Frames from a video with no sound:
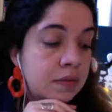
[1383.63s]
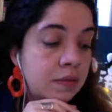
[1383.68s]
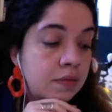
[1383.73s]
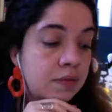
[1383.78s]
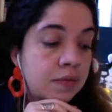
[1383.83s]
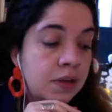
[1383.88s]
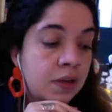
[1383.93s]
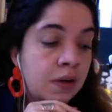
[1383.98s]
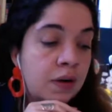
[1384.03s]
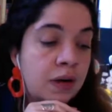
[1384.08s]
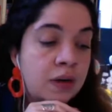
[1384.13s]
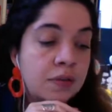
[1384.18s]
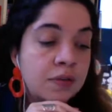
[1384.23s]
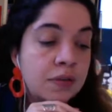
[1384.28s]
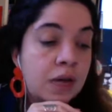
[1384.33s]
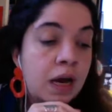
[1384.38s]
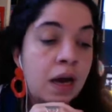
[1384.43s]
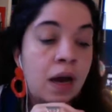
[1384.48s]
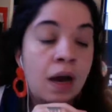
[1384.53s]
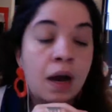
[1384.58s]
figuring out
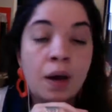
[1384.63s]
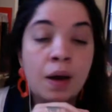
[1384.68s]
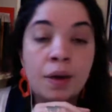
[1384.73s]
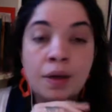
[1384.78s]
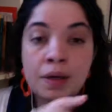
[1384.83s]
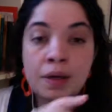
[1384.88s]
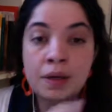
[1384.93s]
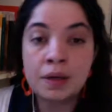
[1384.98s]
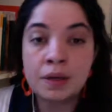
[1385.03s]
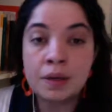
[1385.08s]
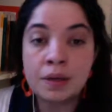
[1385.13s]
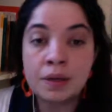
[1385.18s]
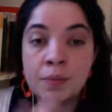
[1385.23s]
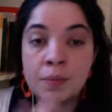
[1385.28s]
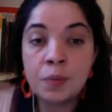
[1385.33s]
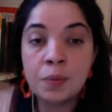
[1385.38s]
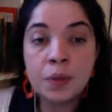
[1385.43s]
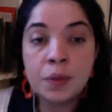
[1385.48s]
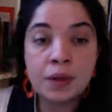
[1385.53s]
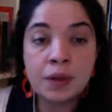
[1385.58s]
the
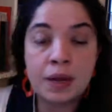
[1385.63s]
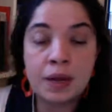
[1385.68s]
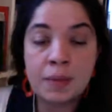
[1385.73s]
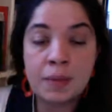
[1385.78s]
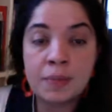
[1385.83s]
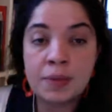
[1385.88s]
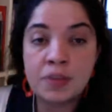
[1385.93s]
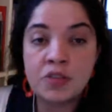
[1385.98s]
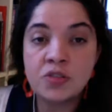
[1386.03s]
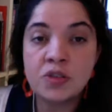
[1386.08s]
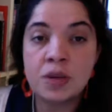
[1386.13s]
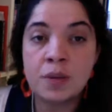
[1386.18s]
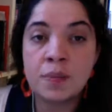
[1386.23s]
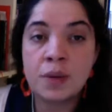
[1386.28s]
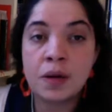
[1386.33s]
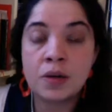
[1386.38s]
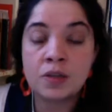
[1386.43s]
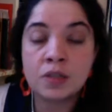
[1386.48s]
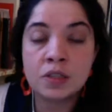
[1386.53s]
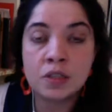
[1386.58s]
book that I mentioned
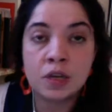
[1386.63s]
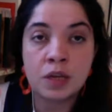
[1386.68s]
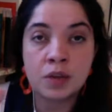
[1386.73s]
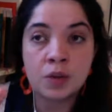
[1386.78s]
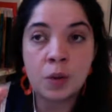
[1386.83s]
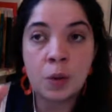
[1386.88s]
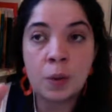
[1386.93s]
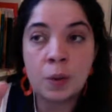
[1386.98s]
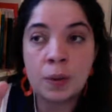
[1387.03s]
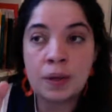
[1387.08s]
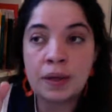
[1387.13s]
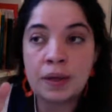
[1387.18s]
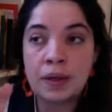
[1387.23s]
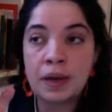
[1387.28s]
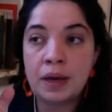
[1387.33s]
about. Not only